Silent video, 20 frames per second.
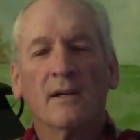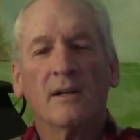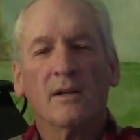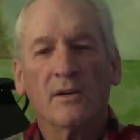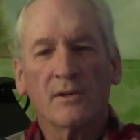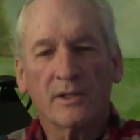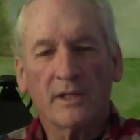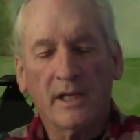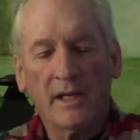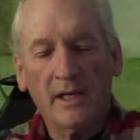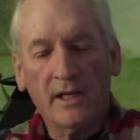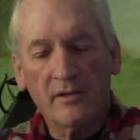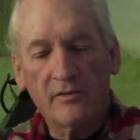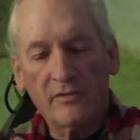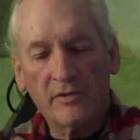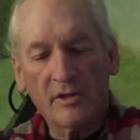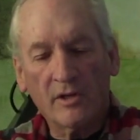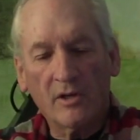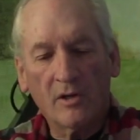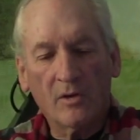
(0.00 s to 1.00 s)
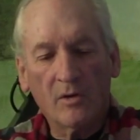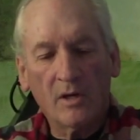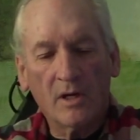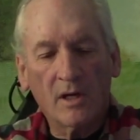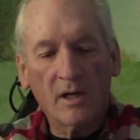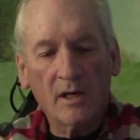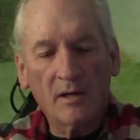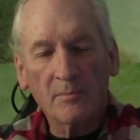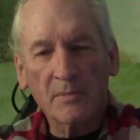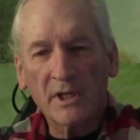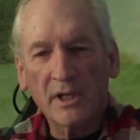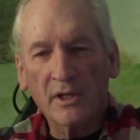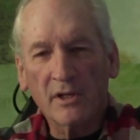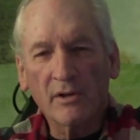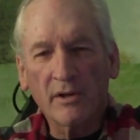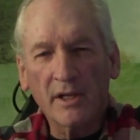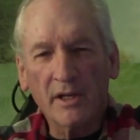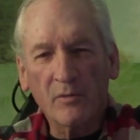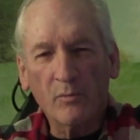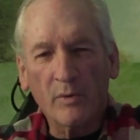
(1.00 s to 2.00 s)
Okay, so I'm going to go
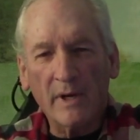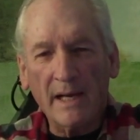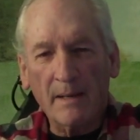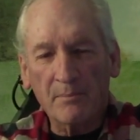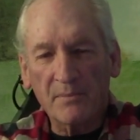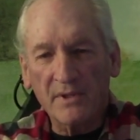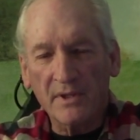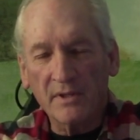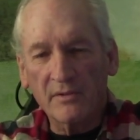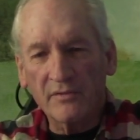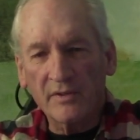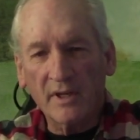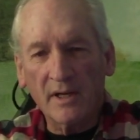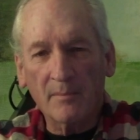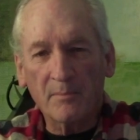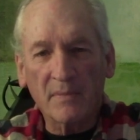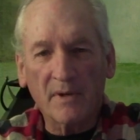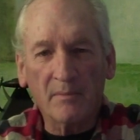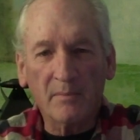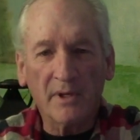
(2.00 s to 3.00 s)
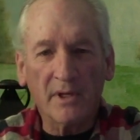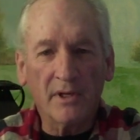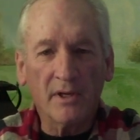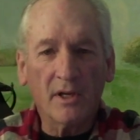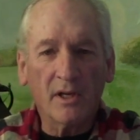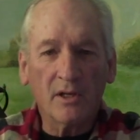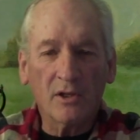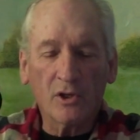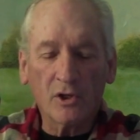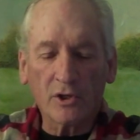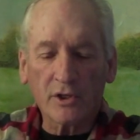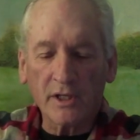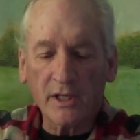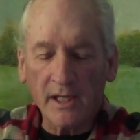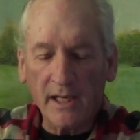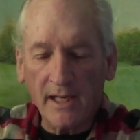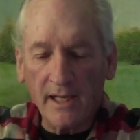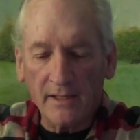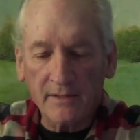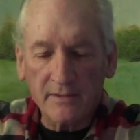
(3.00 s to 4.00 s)
ahead and wrap this up. I've been looking
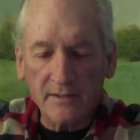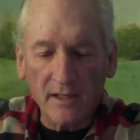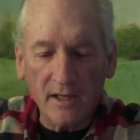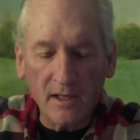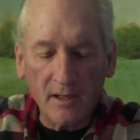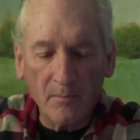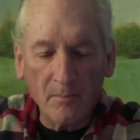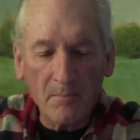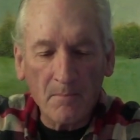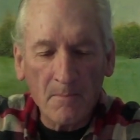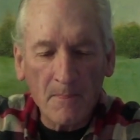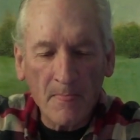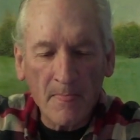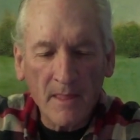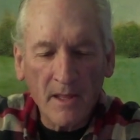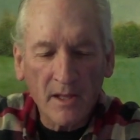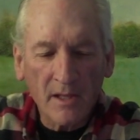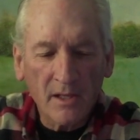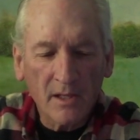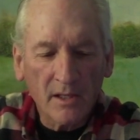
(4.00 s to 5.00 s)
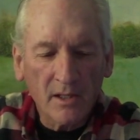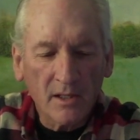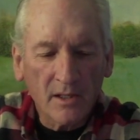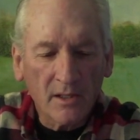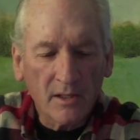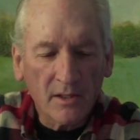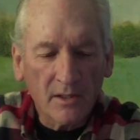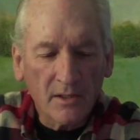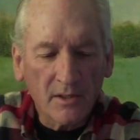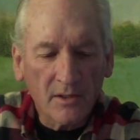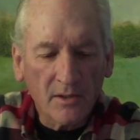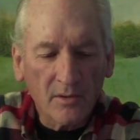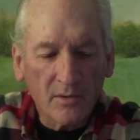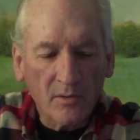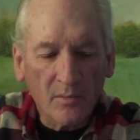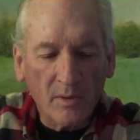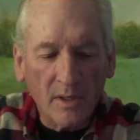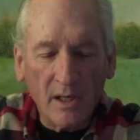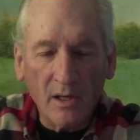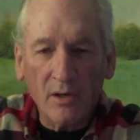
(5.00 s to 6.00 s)
at, um,
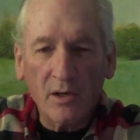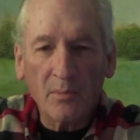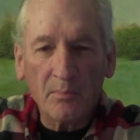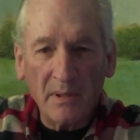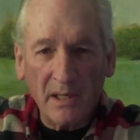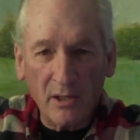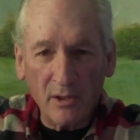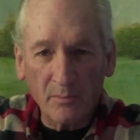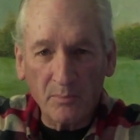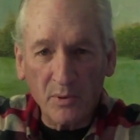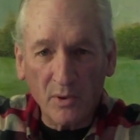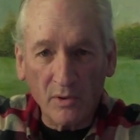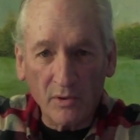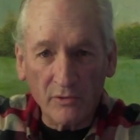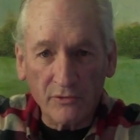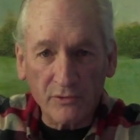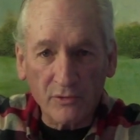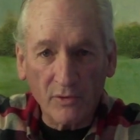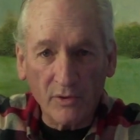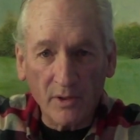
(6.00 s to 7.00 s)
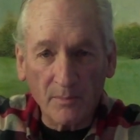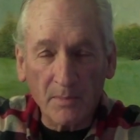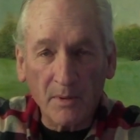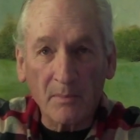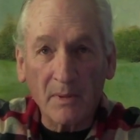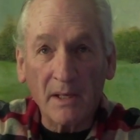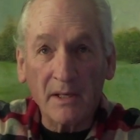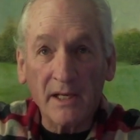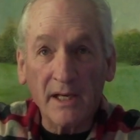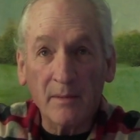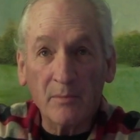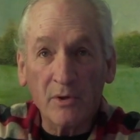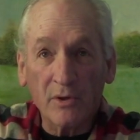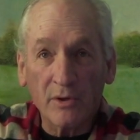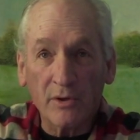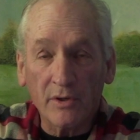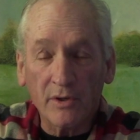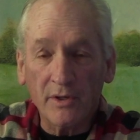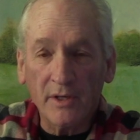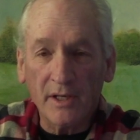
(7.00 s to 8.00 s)
well, power poles going up in my
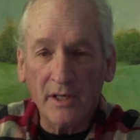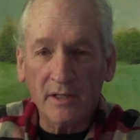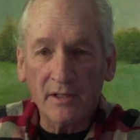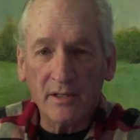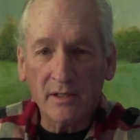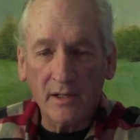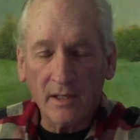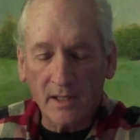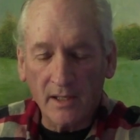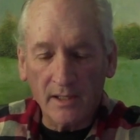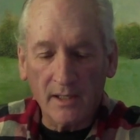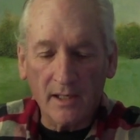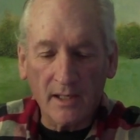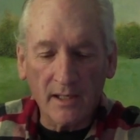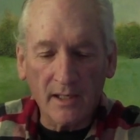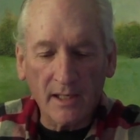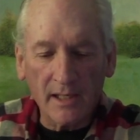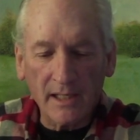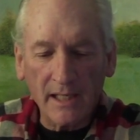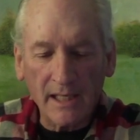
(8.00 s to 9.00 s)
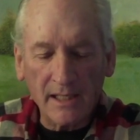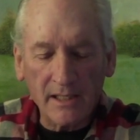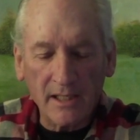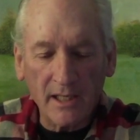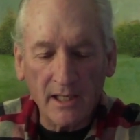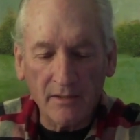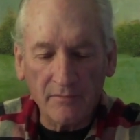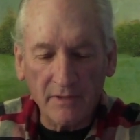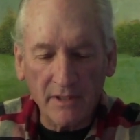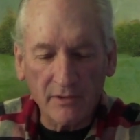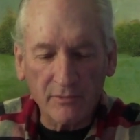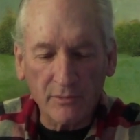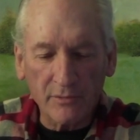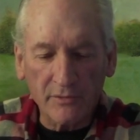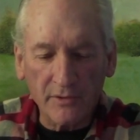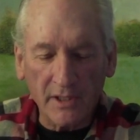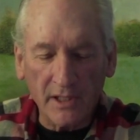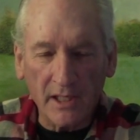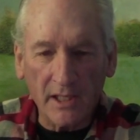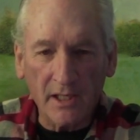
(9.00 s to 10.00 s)
neighborhood, and it, I, I, got kind of
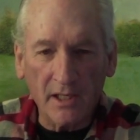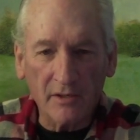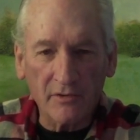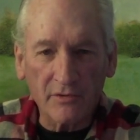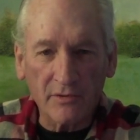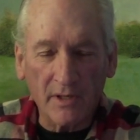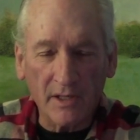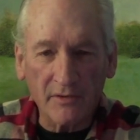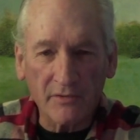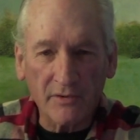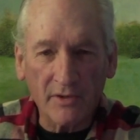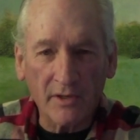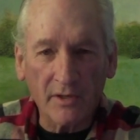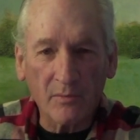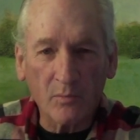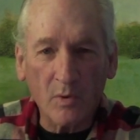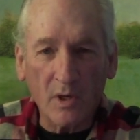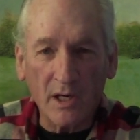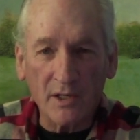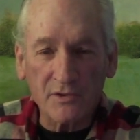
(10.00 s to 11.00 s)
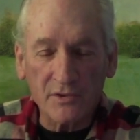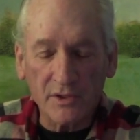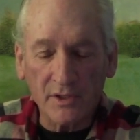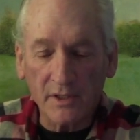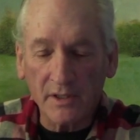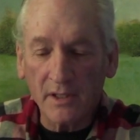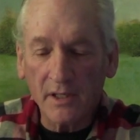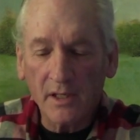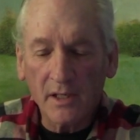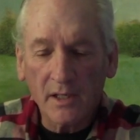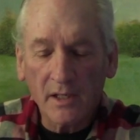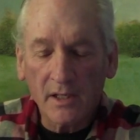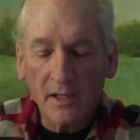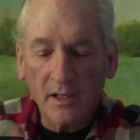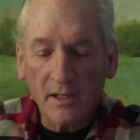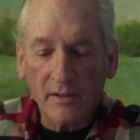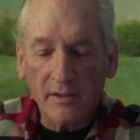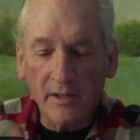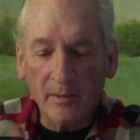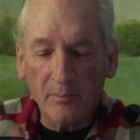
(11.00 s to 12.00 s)
interested in it, so I started watching
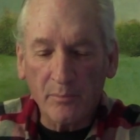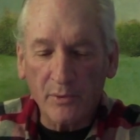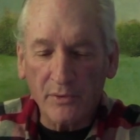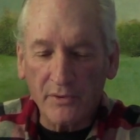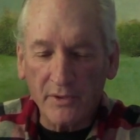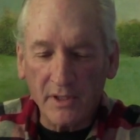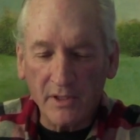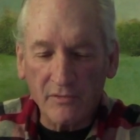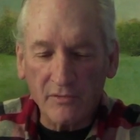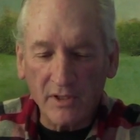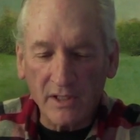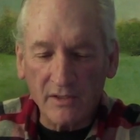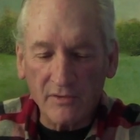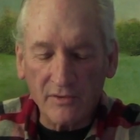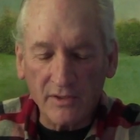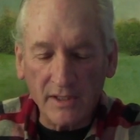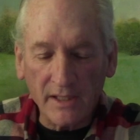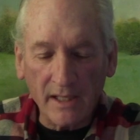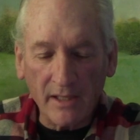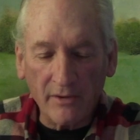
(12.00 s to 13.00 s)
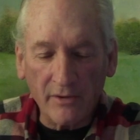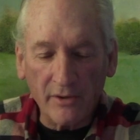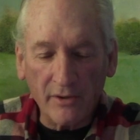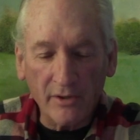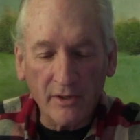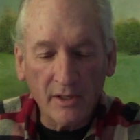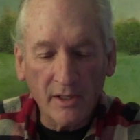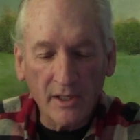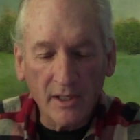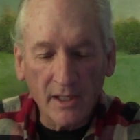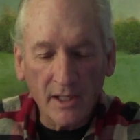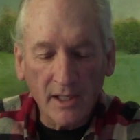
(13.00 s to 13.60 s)
them put these things together.